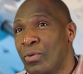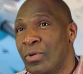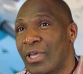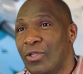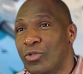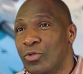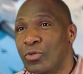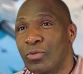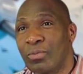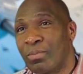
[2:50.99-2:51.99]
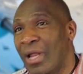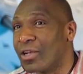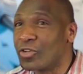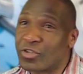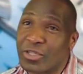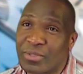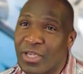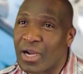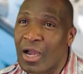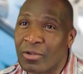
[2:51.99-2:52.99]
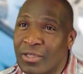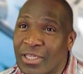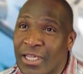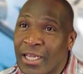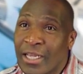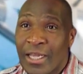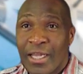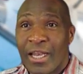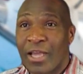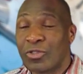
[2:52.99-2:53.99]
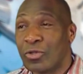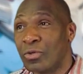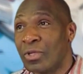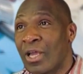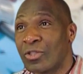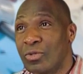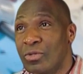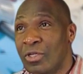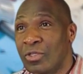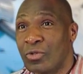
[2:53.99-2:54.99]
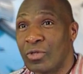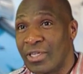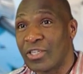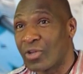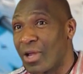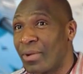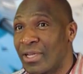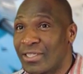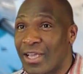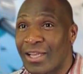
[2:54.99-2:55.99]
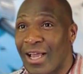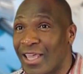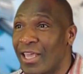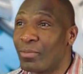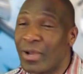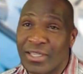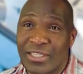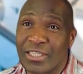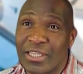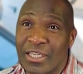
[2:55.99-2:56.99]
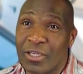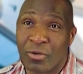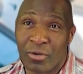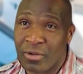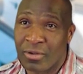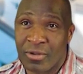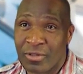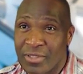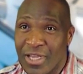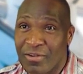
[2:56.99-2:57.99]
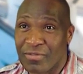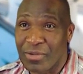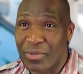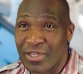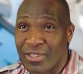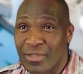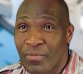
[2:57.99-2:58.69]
We get to plan trips around, like to industry companies like Airbus, GE, or those kind of companies.